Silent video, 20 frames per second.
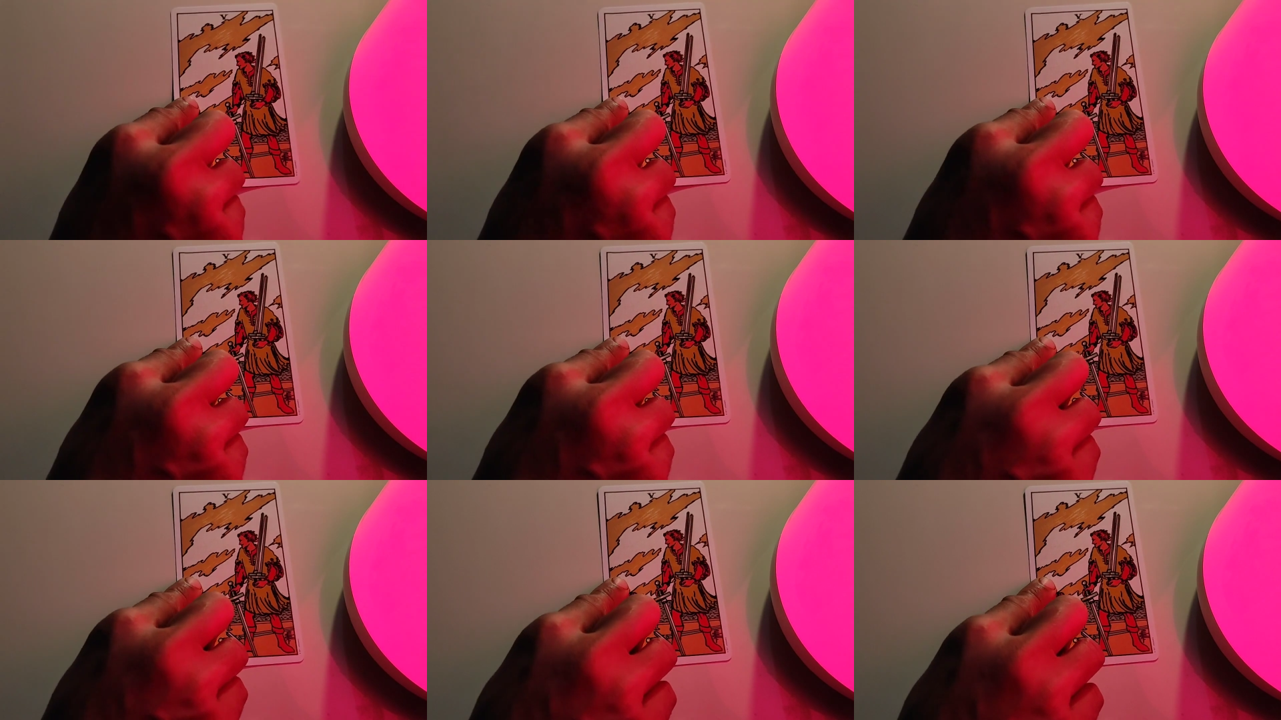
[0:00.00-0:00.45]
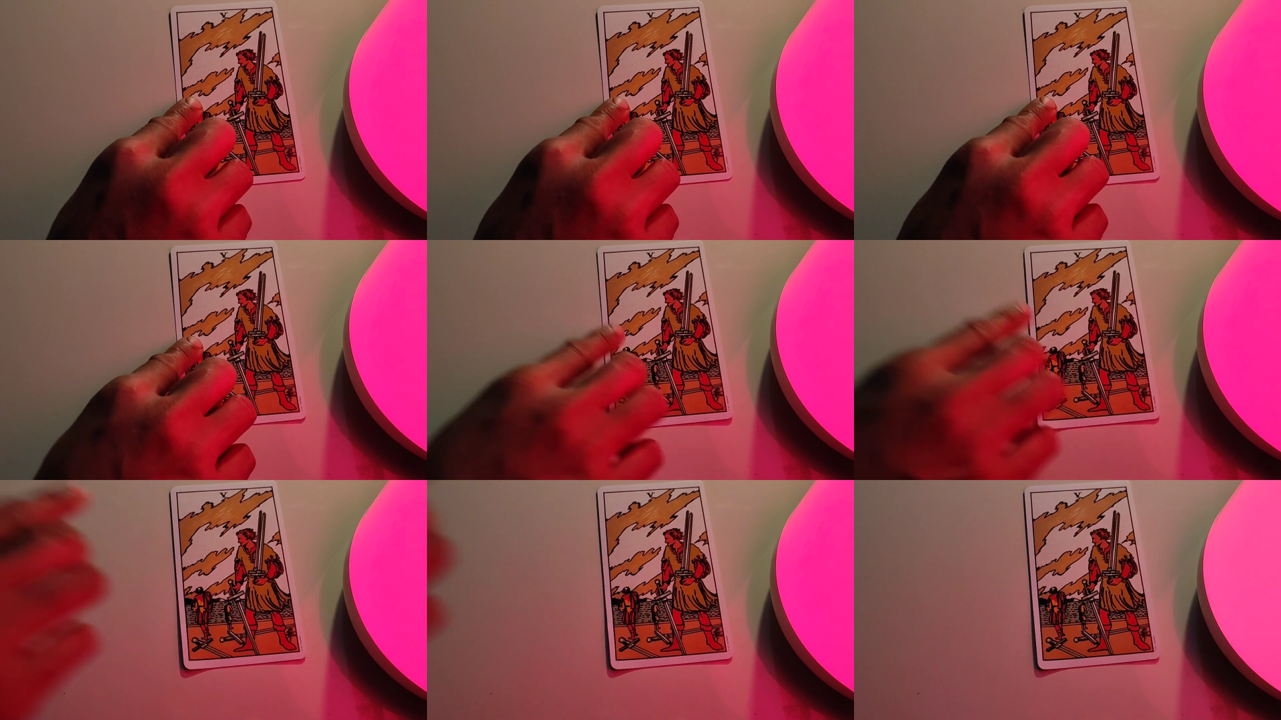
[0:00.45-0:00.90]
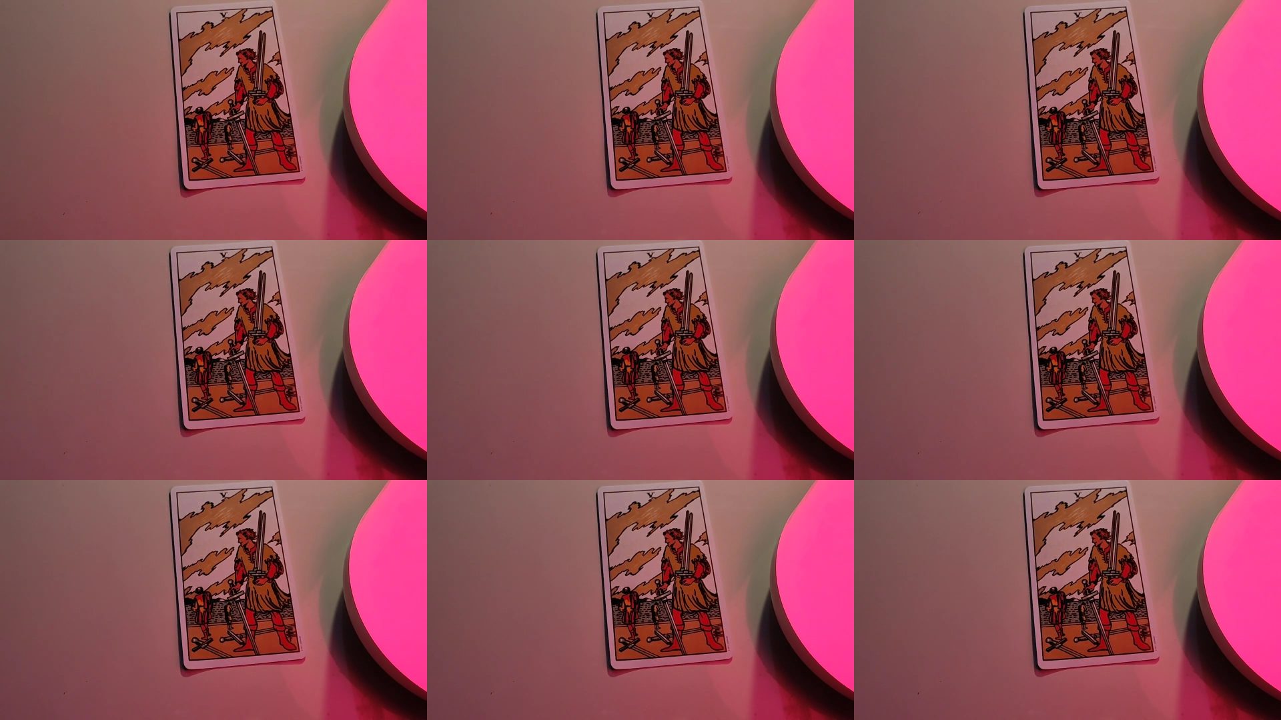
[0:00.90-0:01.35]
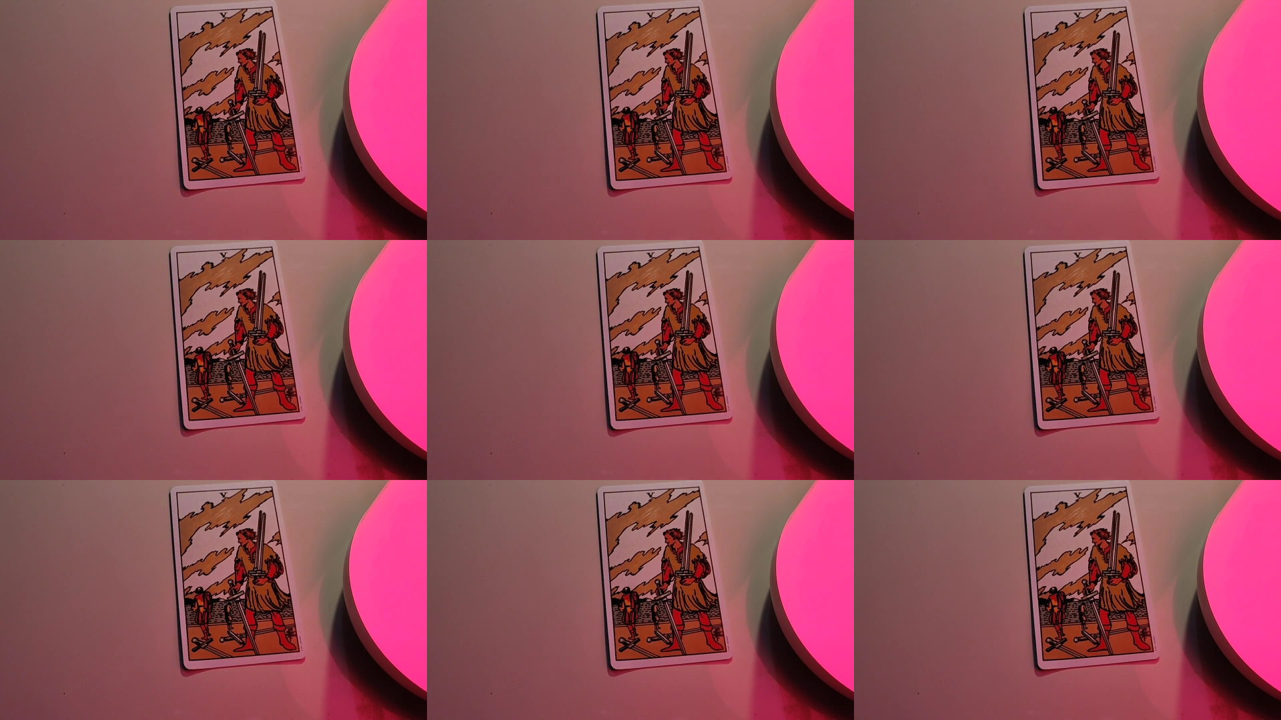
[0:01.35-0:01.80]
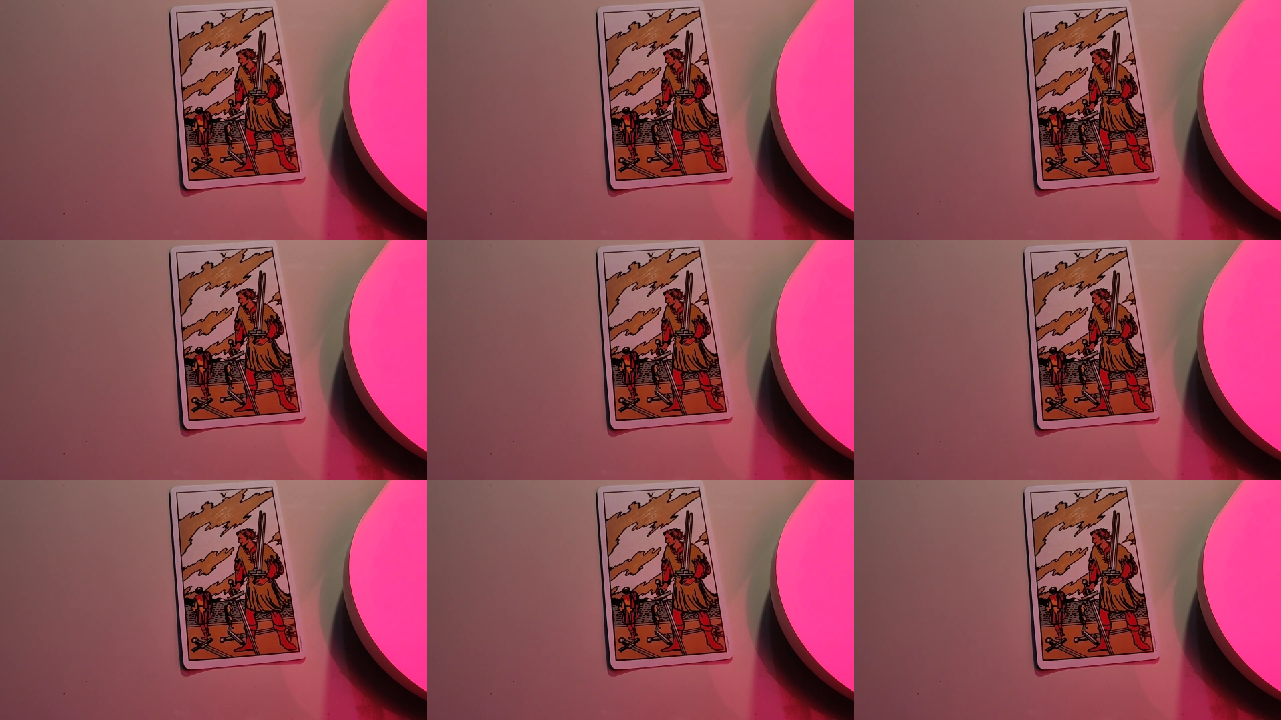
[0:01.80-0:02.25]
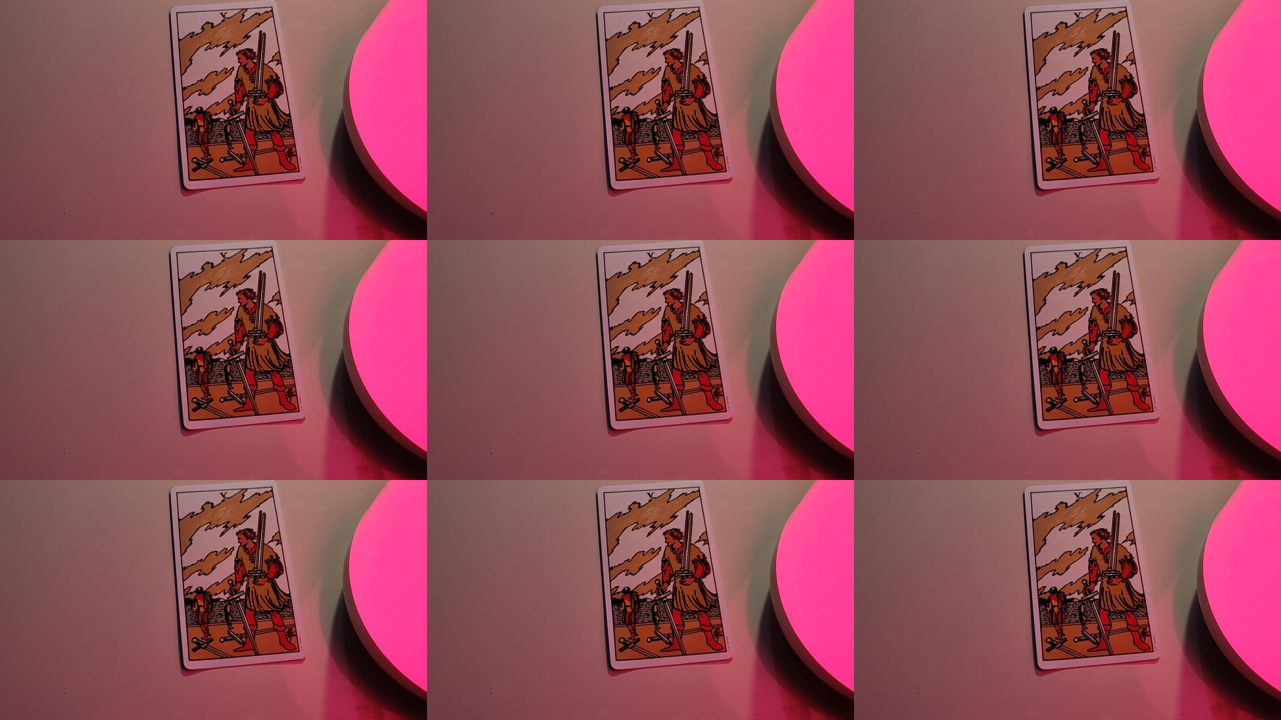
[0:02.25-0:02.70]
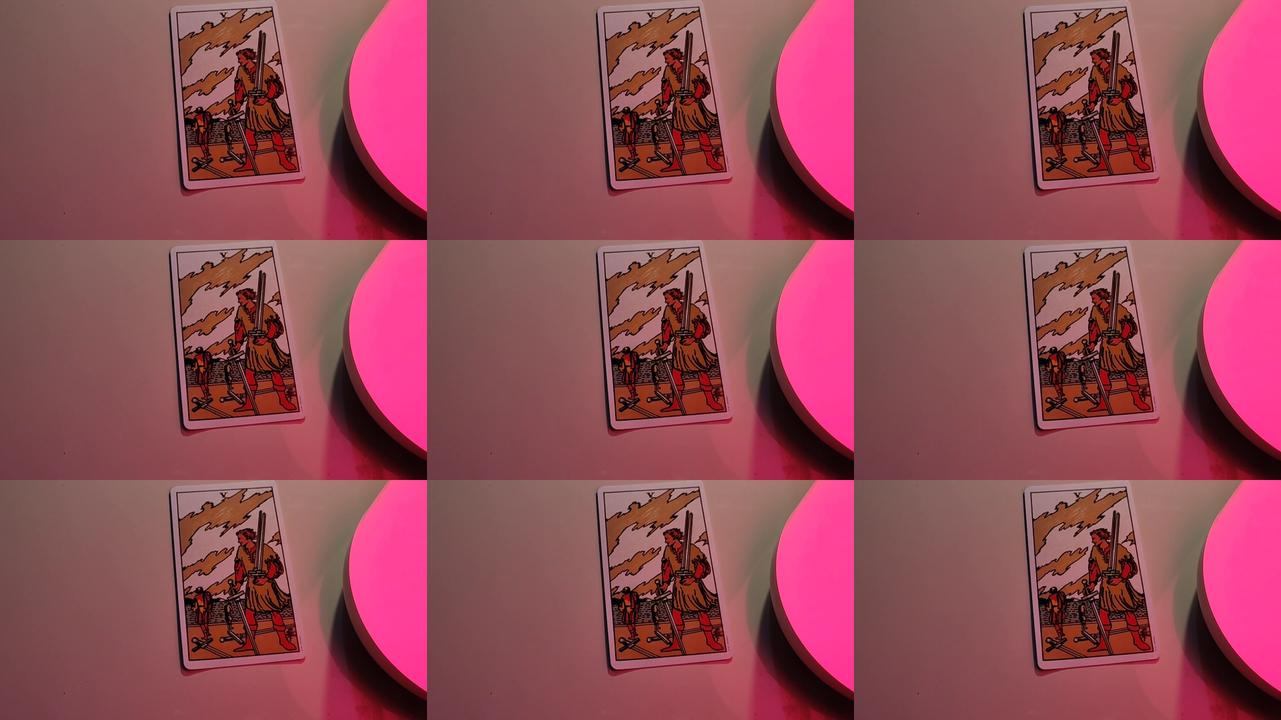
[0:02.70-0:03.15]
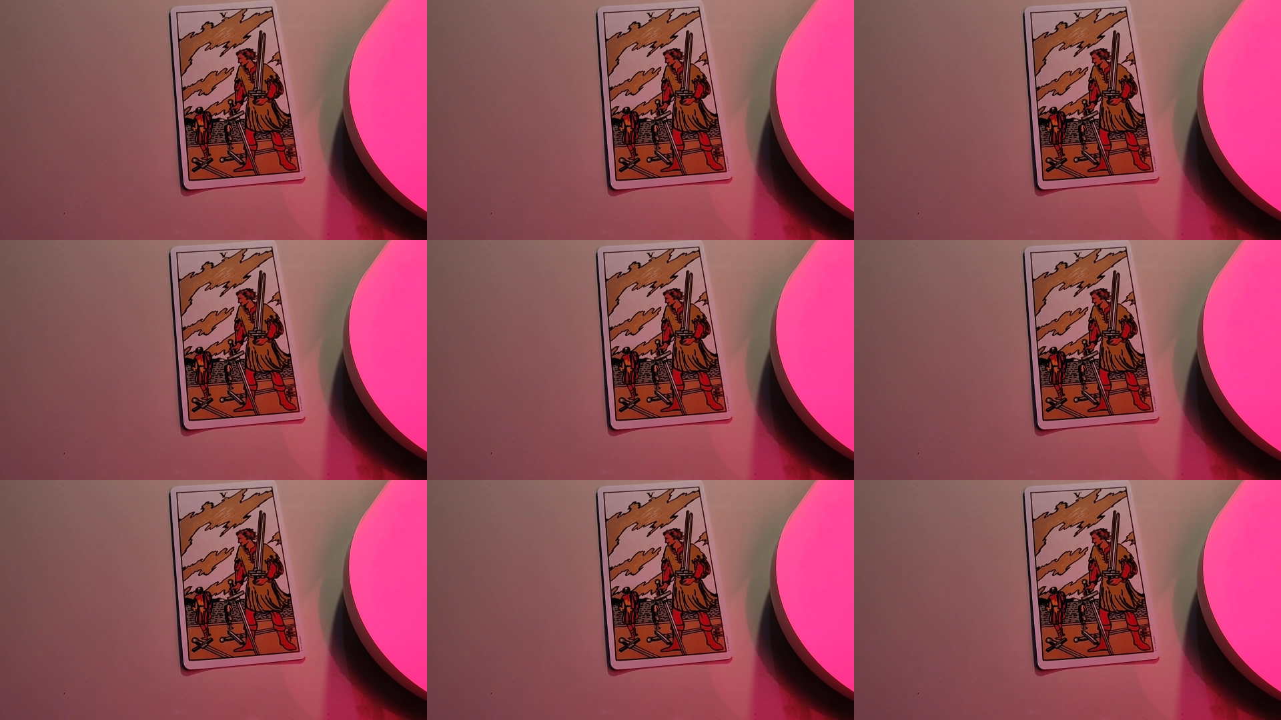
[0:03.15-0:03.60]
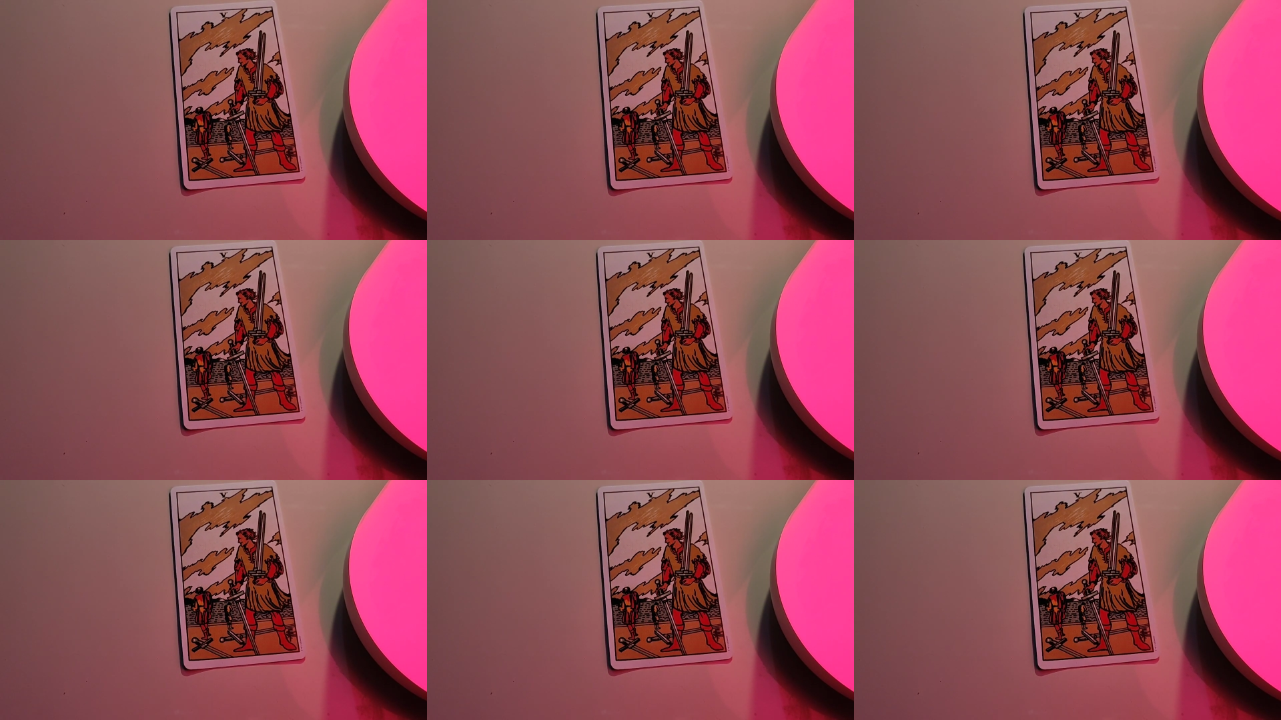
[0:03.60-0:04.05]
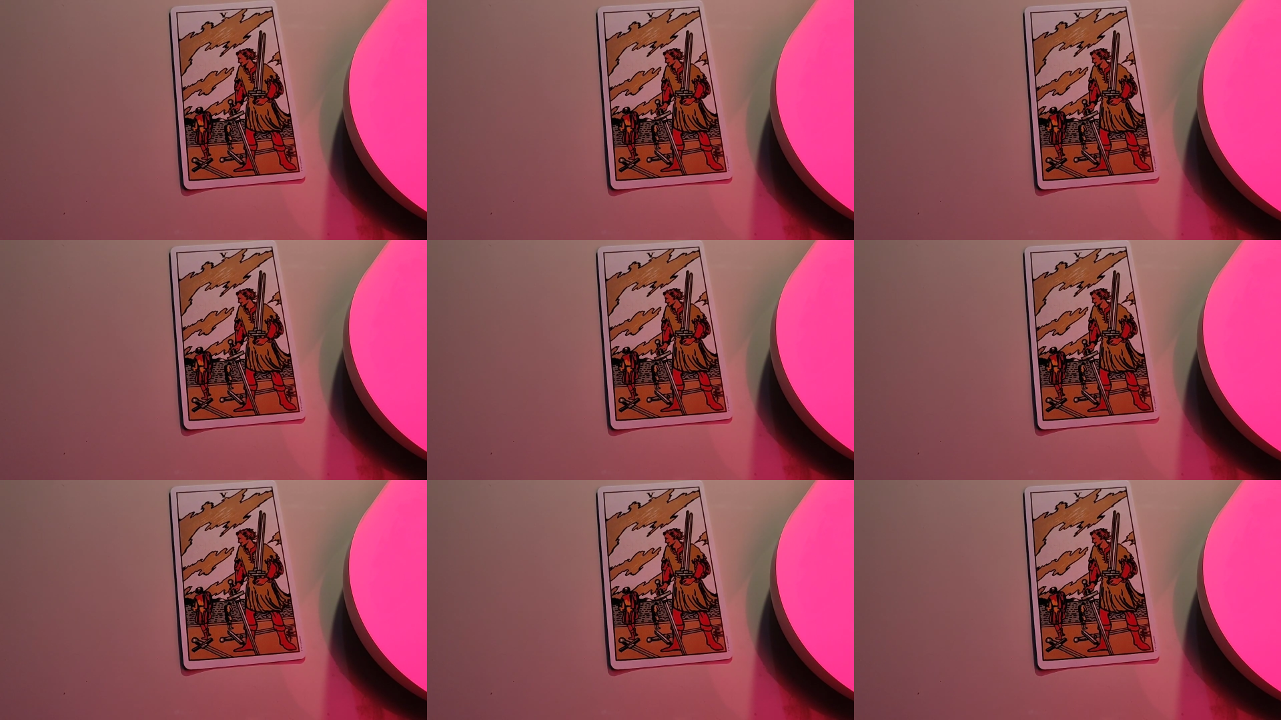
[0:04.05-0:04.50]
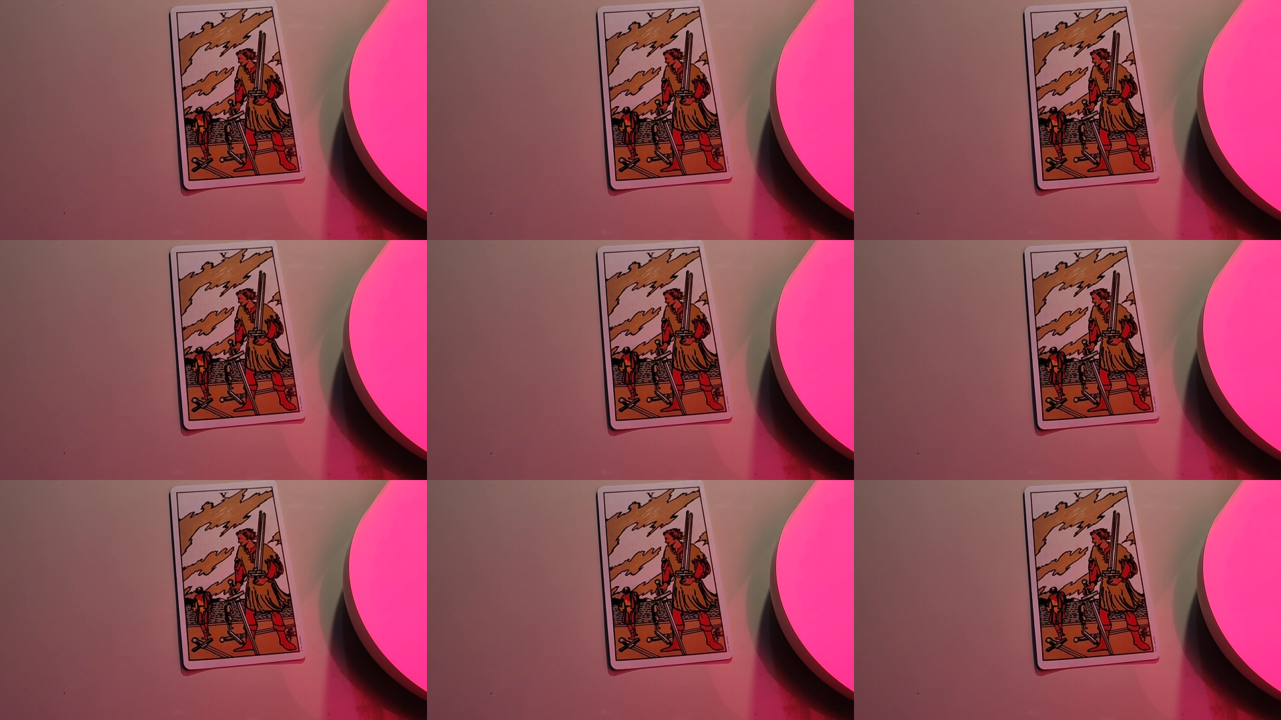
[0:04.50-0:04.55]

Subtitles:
(no speaker visible)